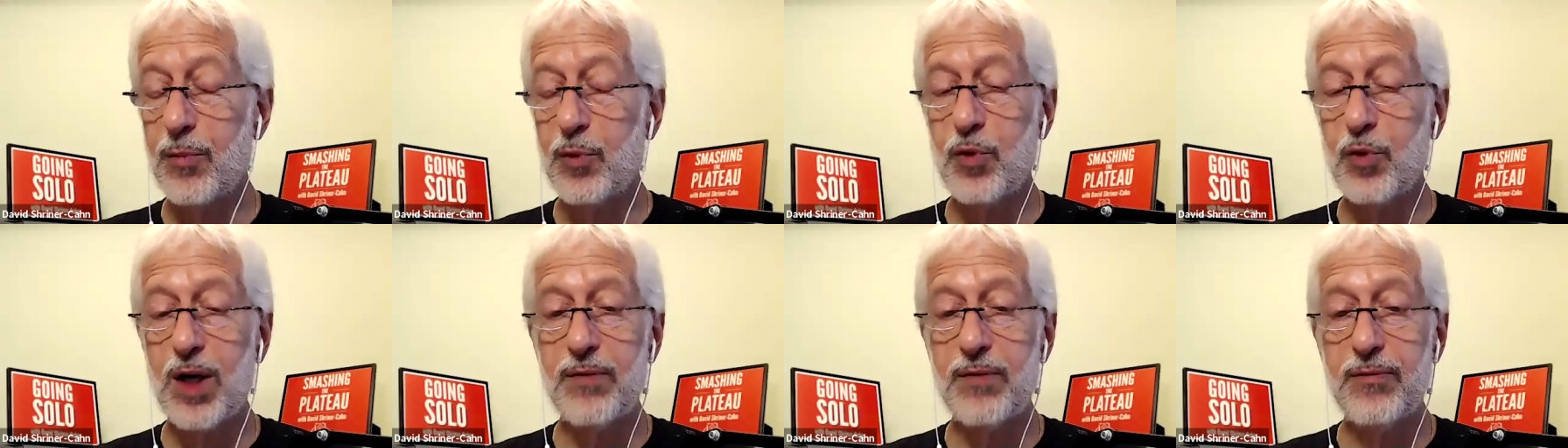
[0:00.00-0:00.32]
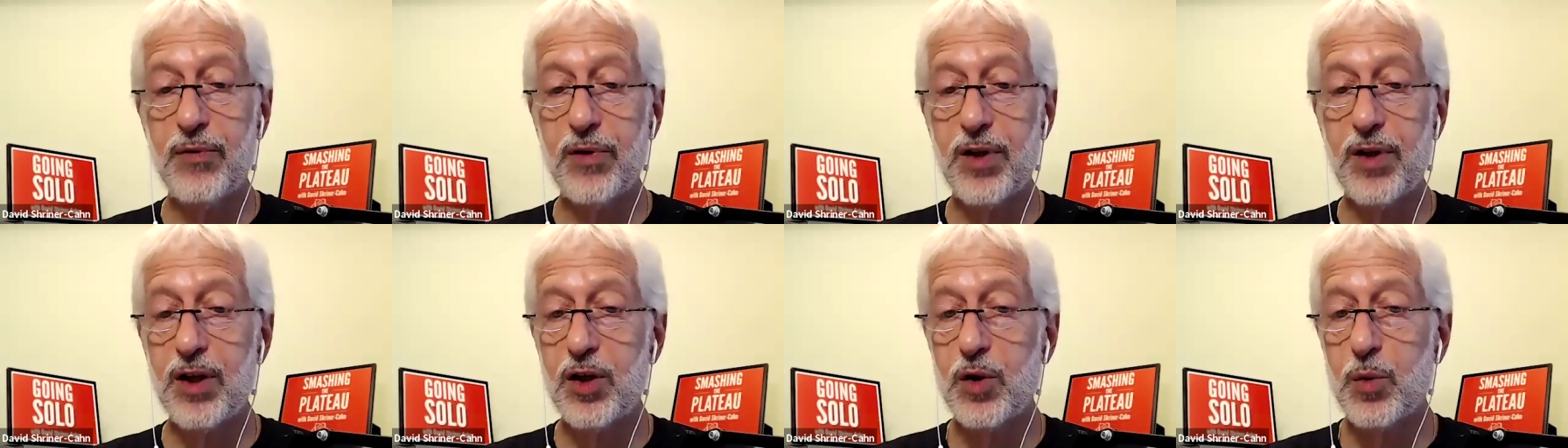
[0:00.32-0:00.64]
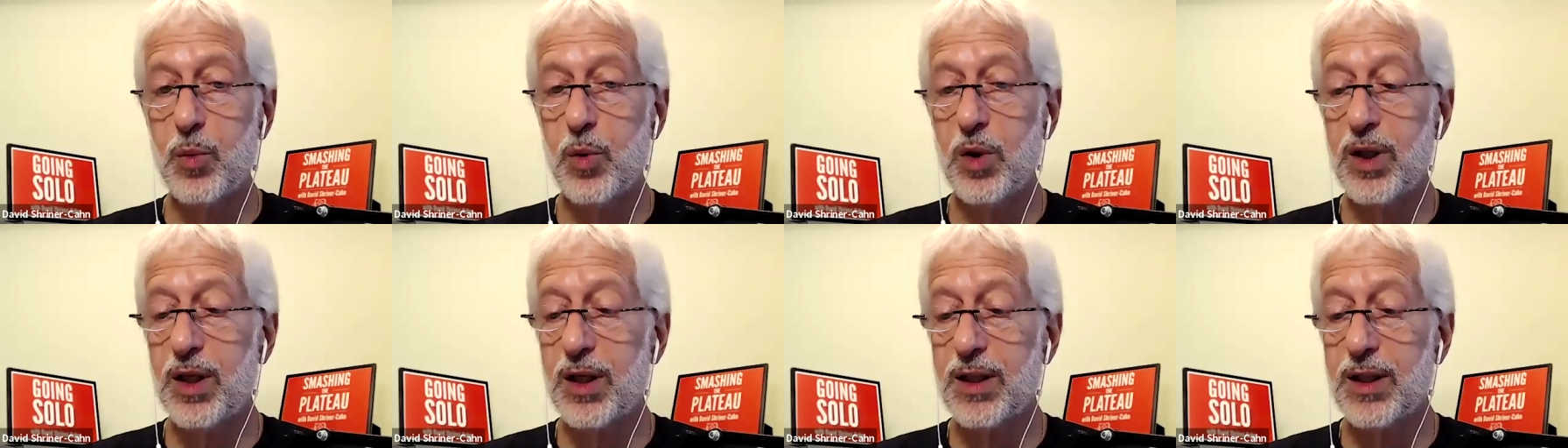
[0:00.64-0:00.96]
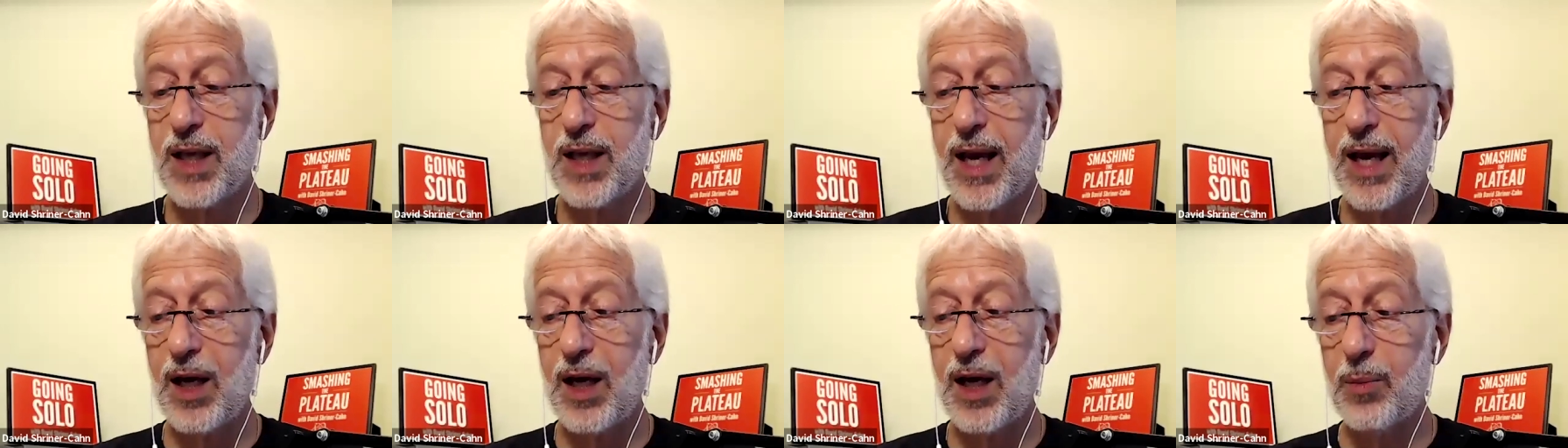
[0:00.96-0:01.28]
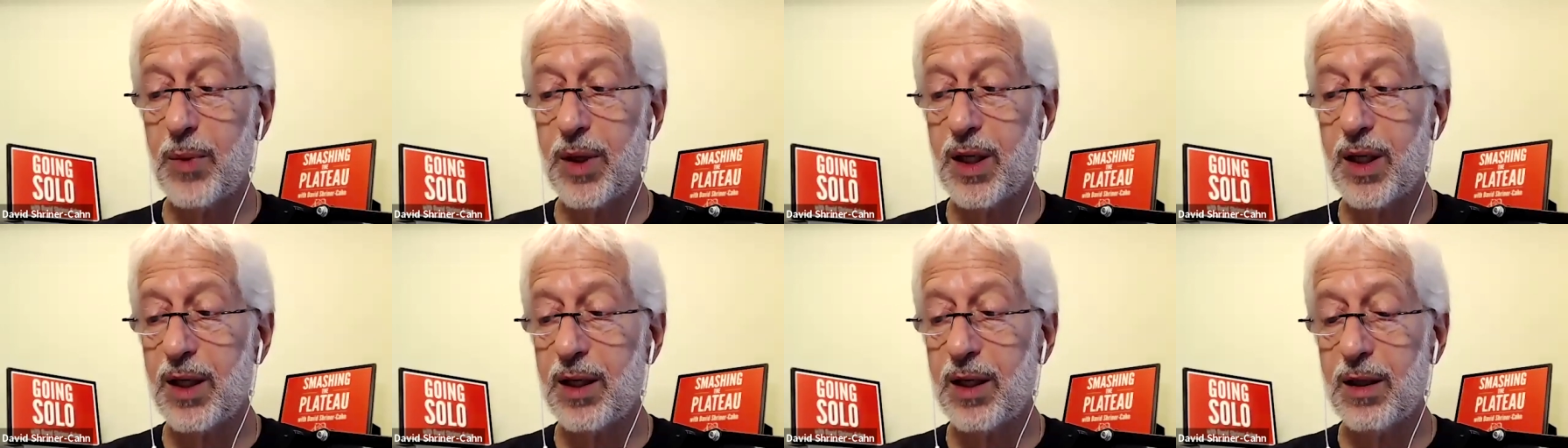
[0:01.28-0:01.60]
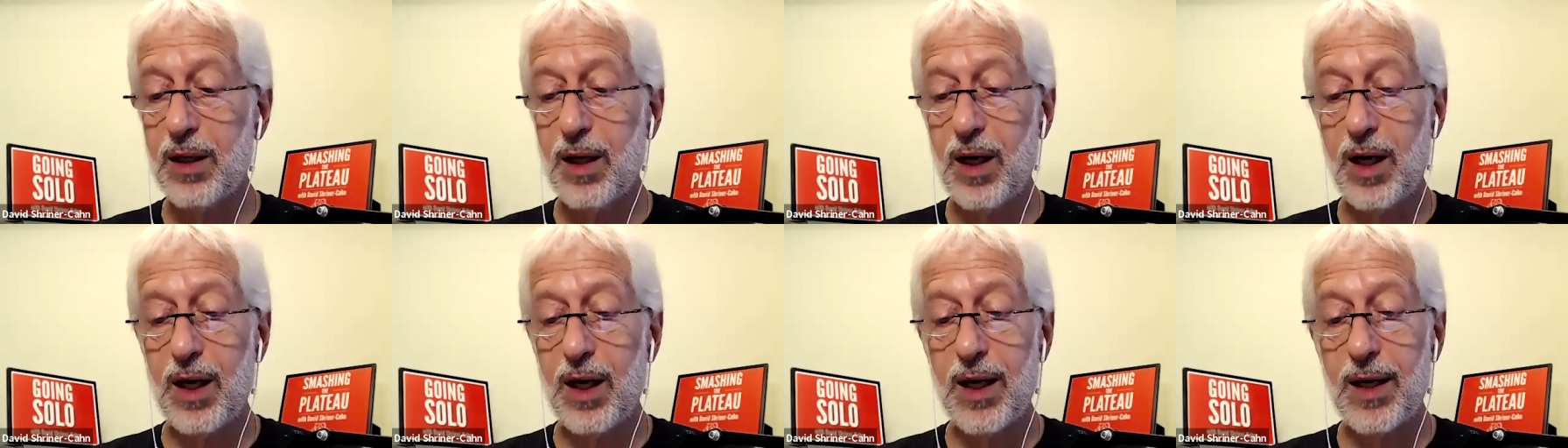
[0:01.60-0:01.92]
grateful that you're willing to help me
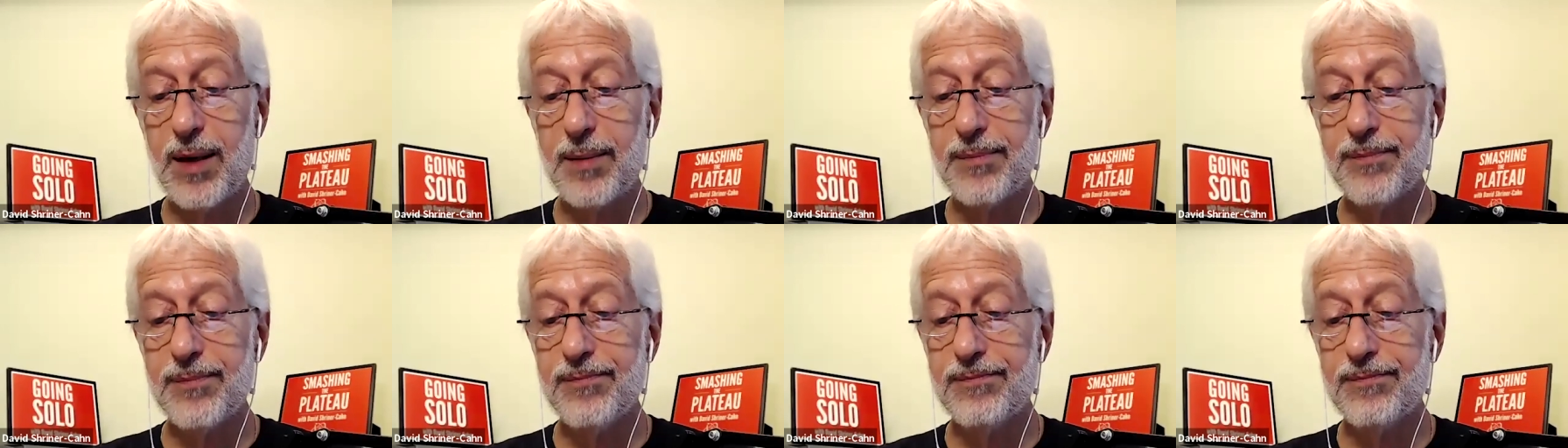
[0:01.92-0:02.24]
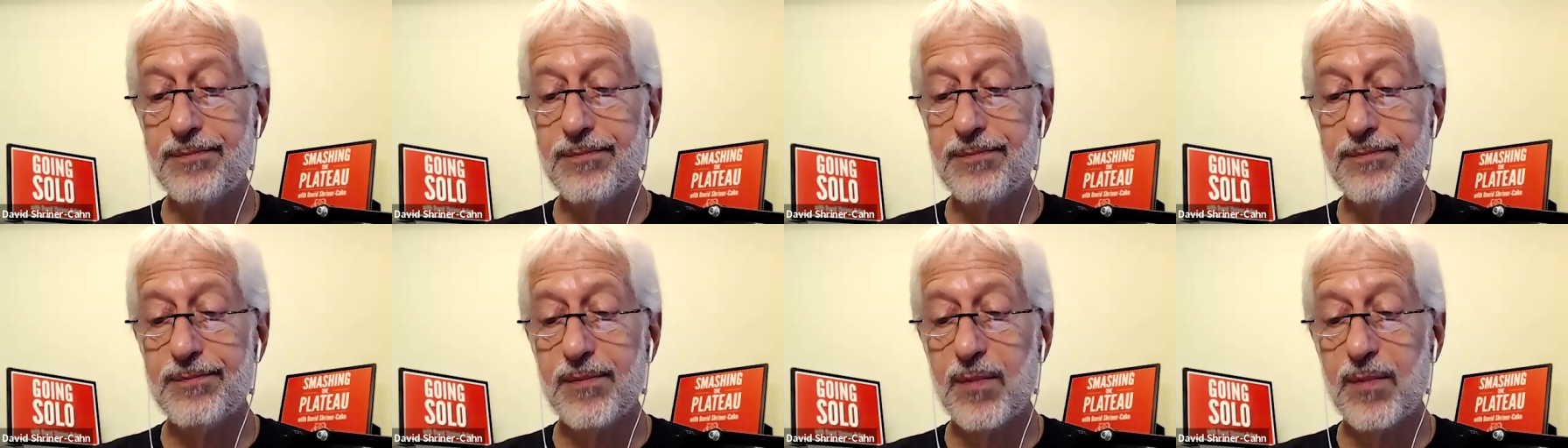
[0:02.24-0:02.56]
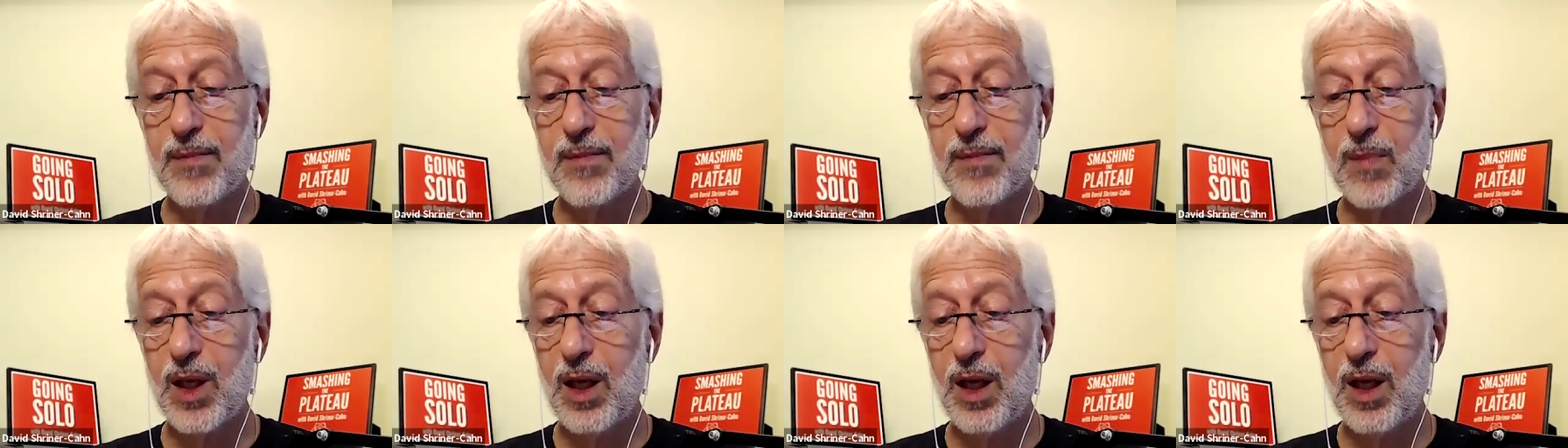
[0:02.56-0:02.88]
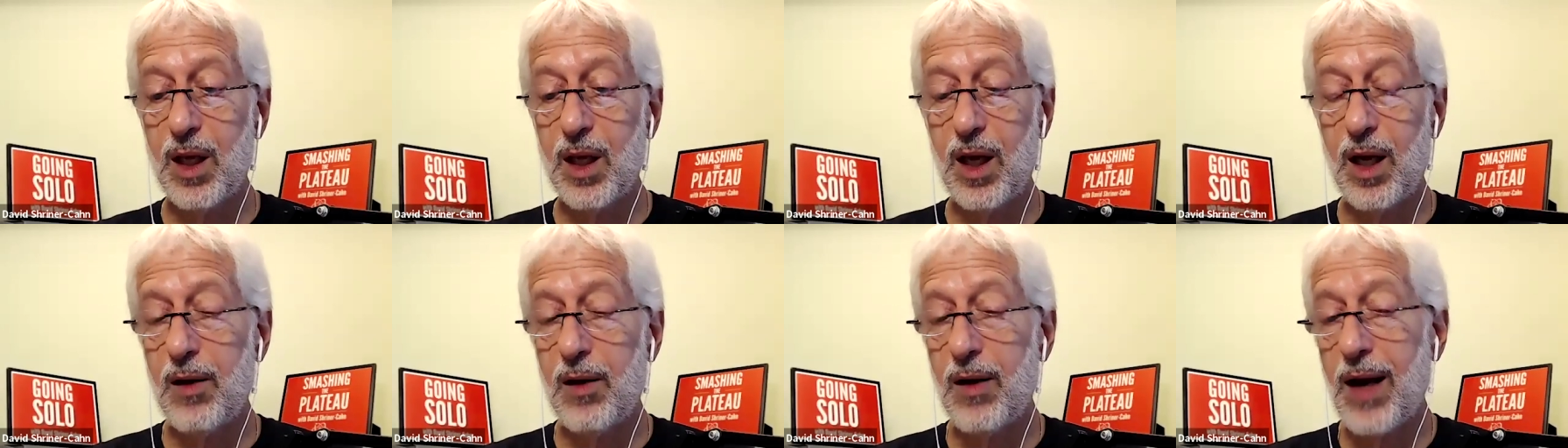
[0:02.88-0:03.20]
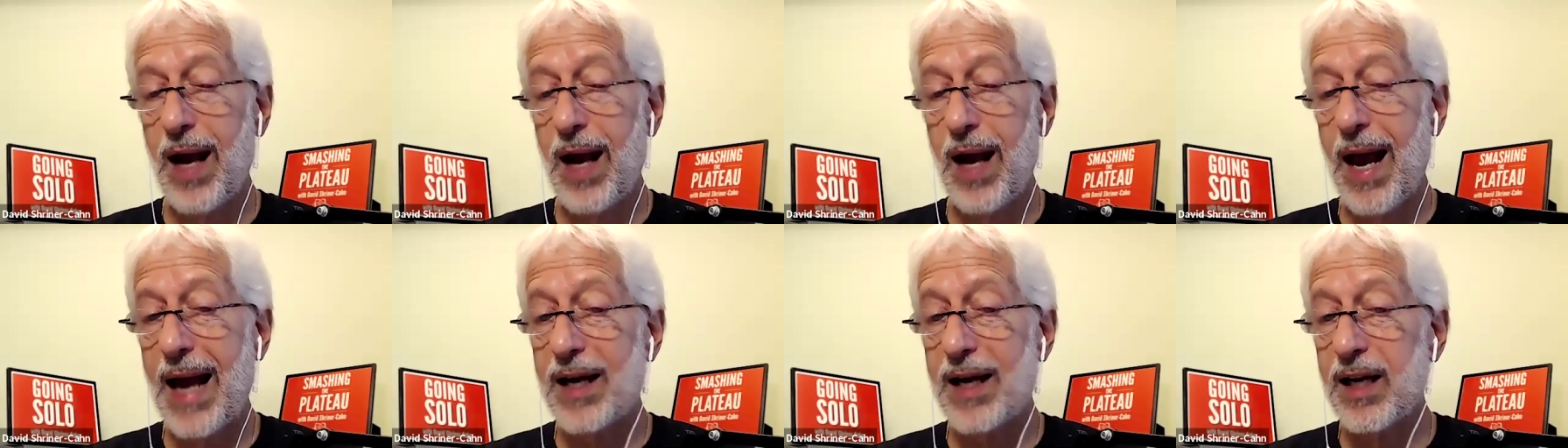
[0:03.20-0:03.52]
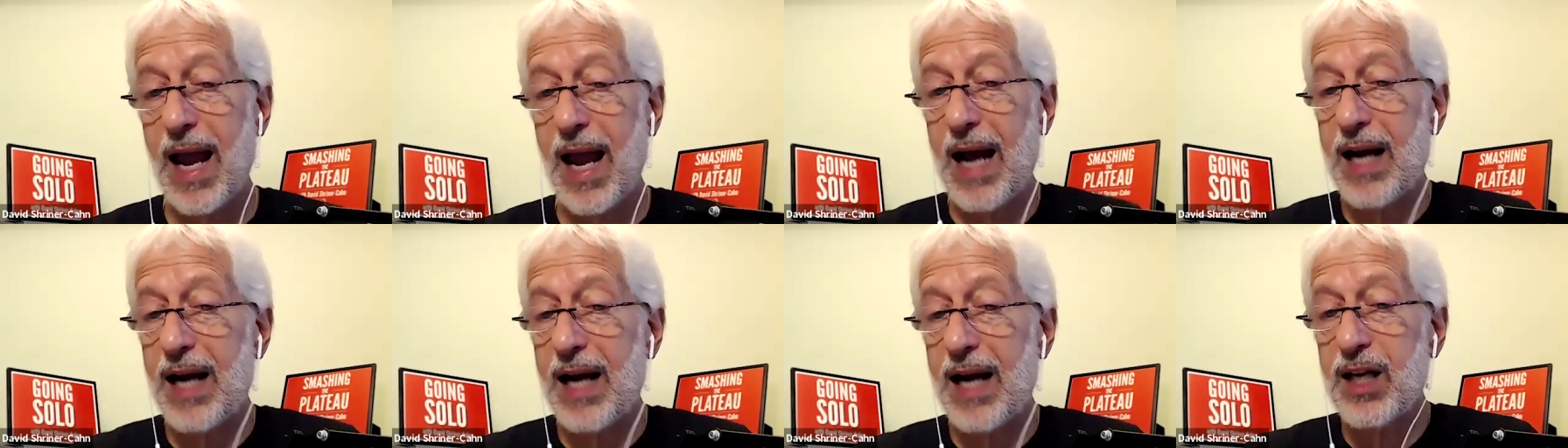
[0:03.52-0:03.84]
um, mm-hmm. uh, how do
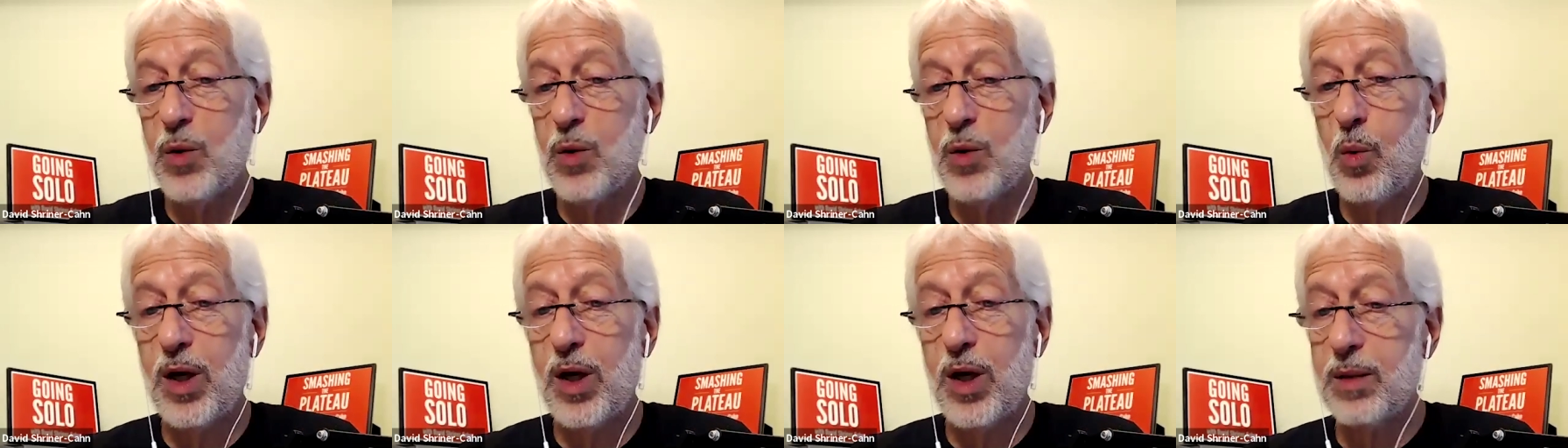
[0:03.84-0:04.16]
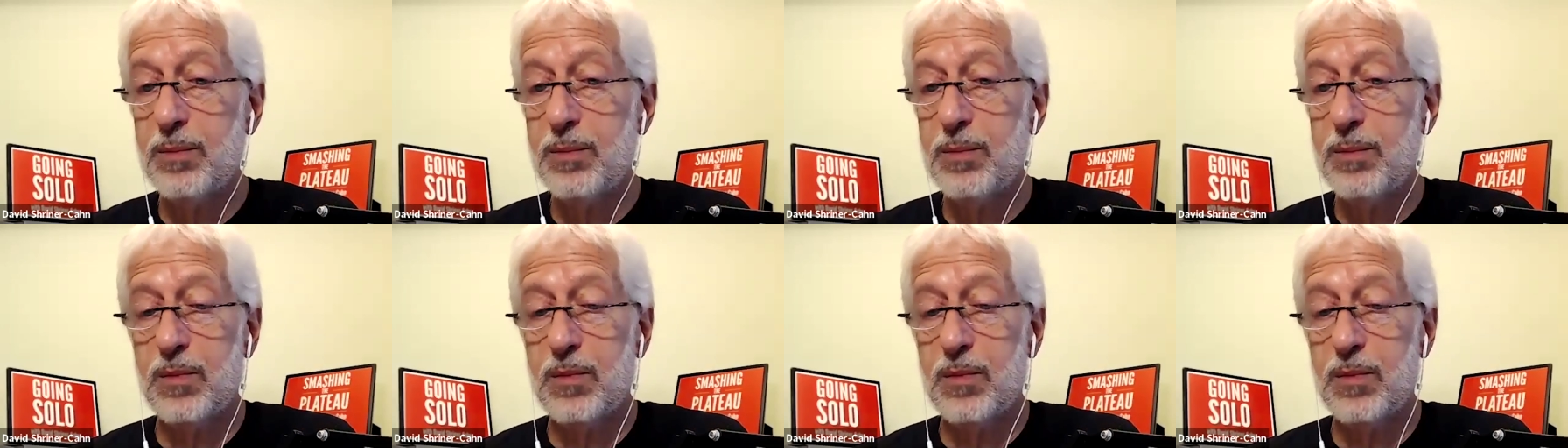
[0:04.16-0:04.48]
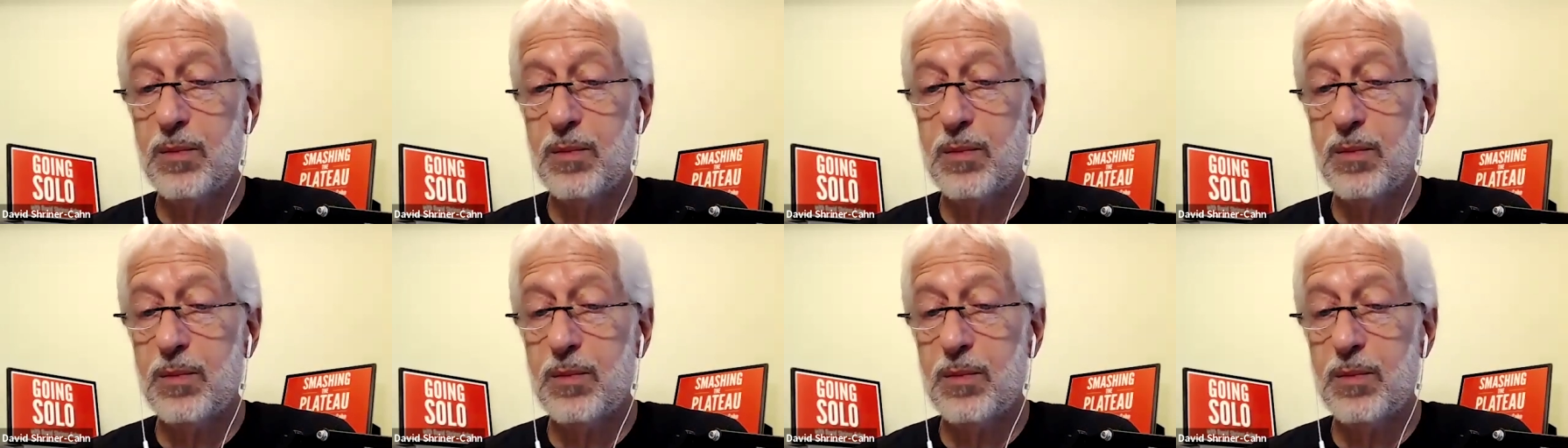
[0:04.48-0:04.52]
how do you want to